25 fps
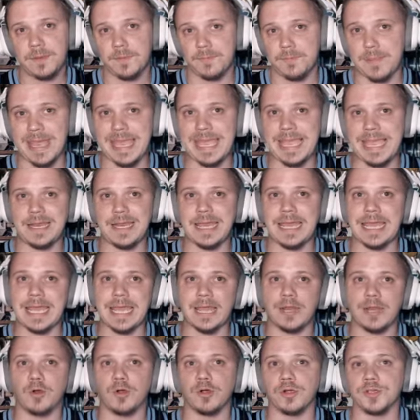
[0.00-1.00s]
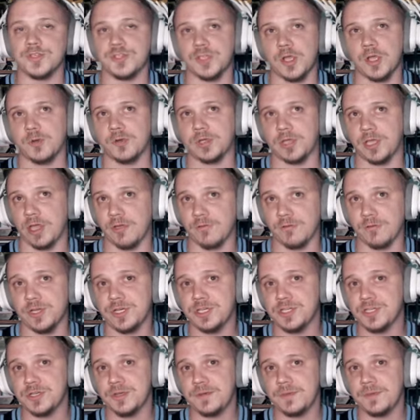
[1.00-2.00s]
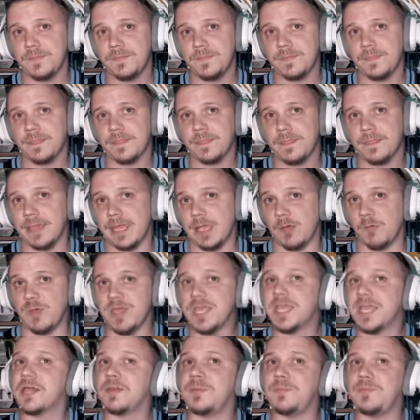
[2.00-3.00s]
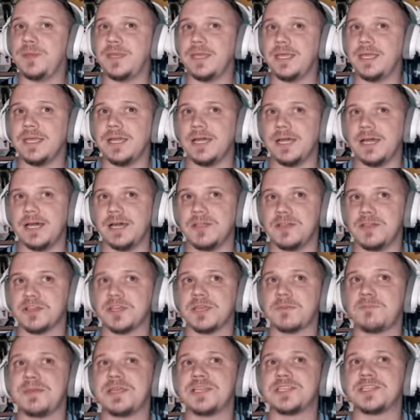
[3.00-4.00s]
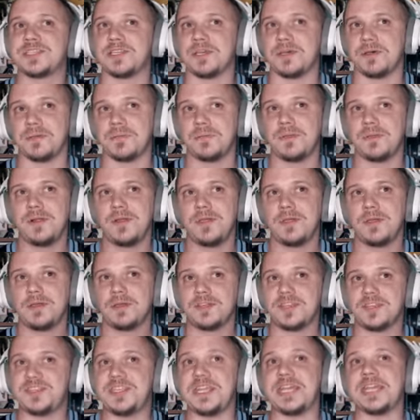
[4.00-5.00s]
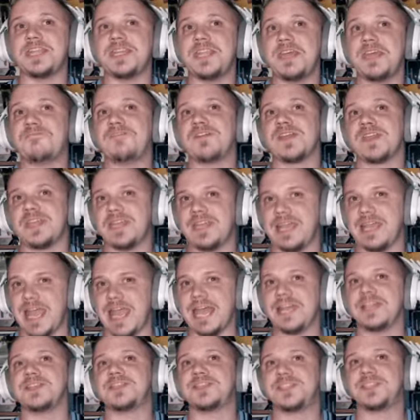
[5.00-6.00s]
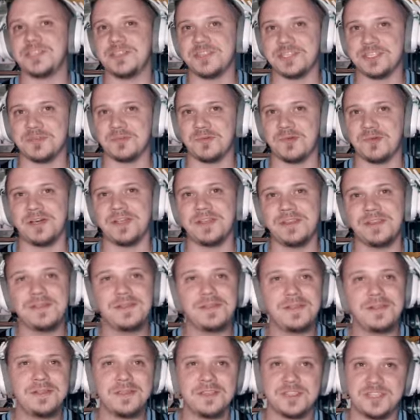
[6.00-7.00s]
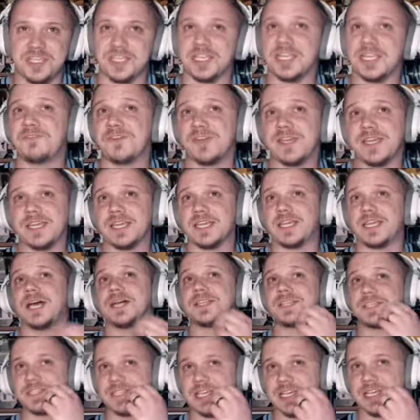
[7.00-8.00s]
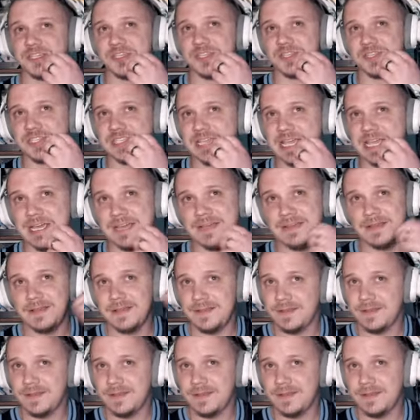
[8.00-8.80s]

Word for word: man and or zone coverage. And we could be, there could be some significant edits in this one. Significant cuts, I should say,